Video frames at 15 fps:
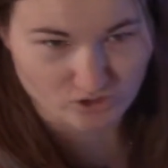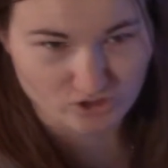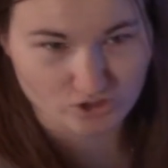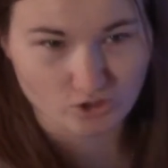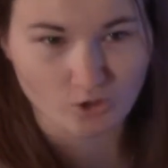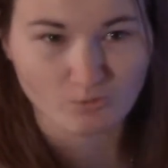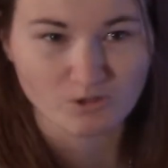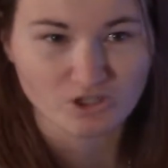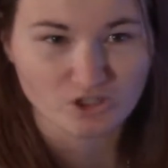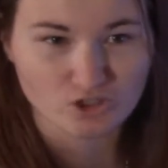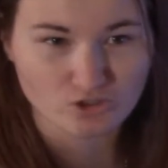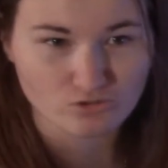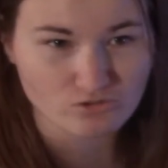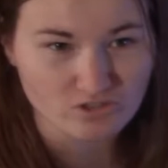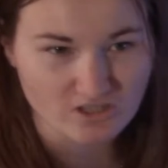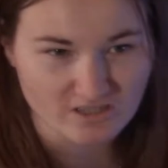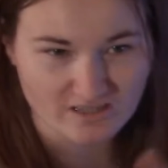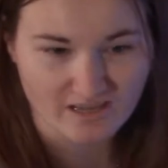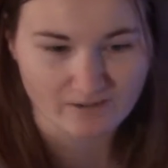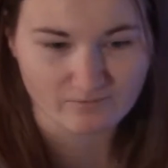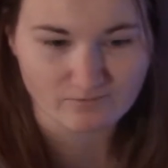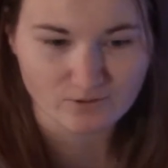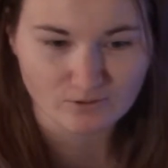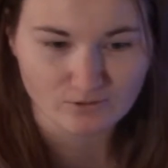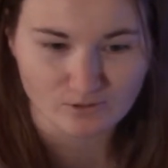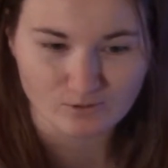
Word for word: So I'm going to use that photo